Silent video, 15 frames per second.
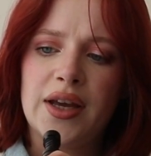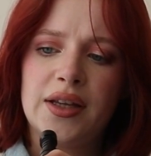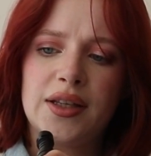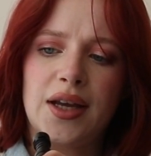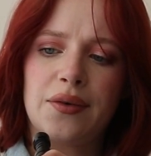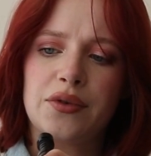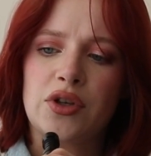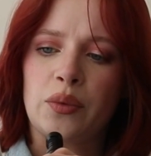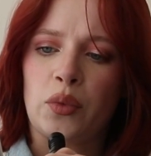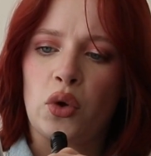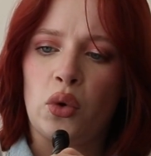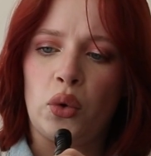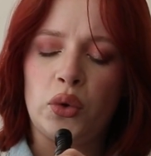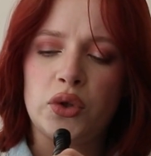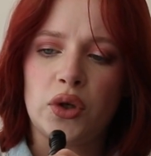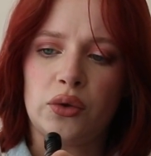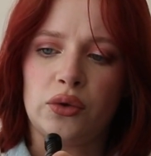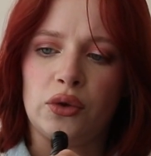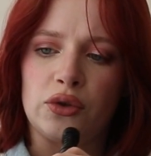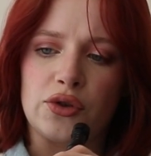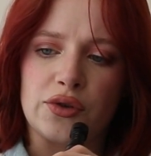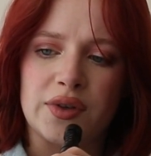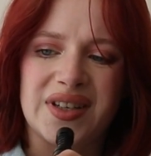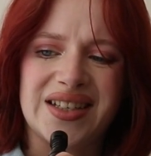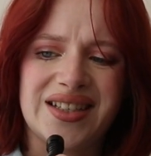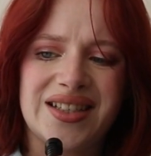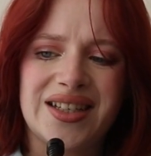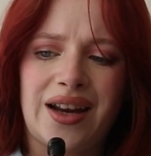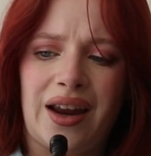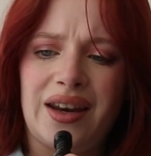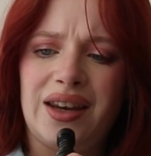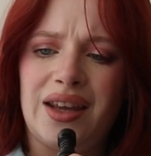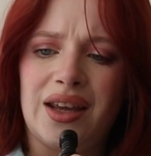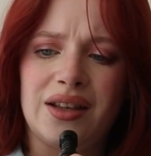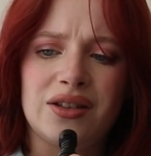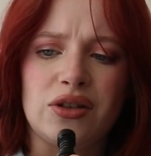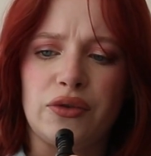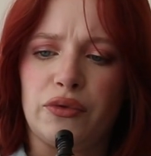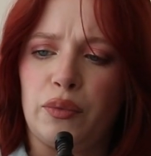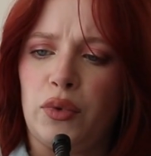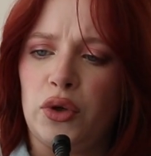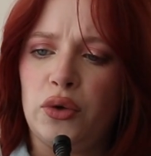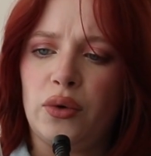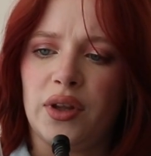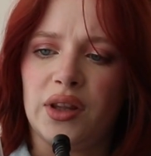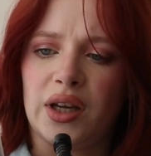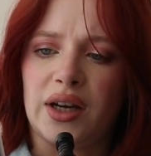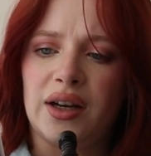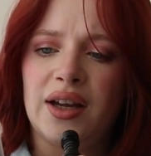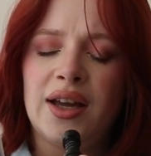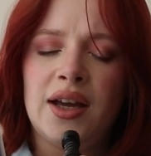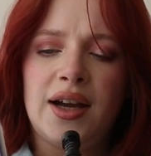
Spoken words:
They have some cool tone neutrals with a tiny hint of blue in there.